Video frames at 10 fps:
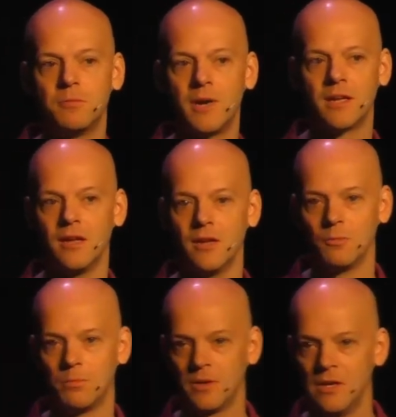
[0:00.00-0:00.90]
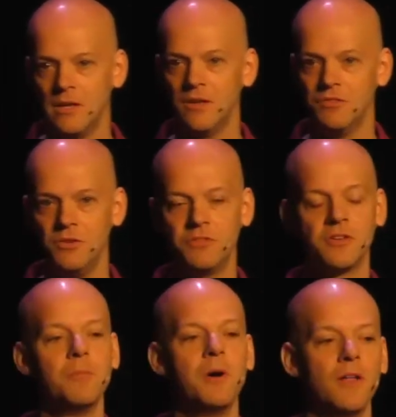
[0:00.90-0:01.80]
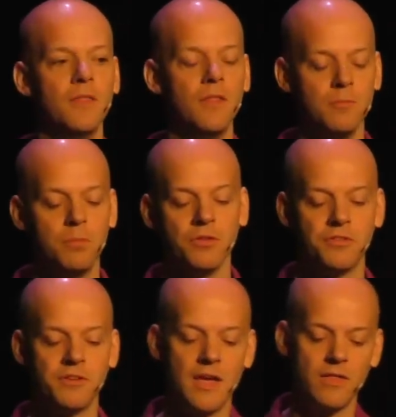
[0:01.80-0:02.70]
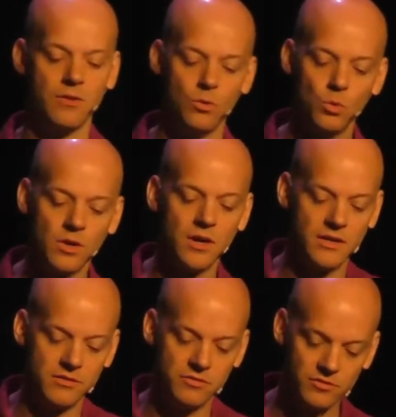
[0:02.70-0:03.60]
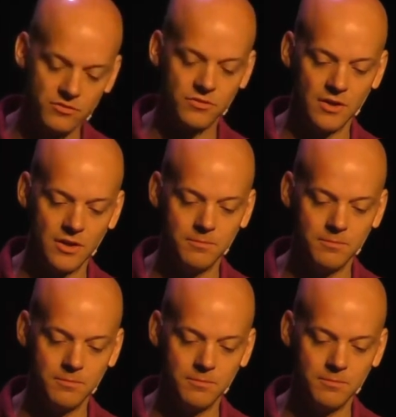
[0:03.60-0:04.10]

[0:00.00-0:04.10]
Bracket help is a user command that pulls together all kinds of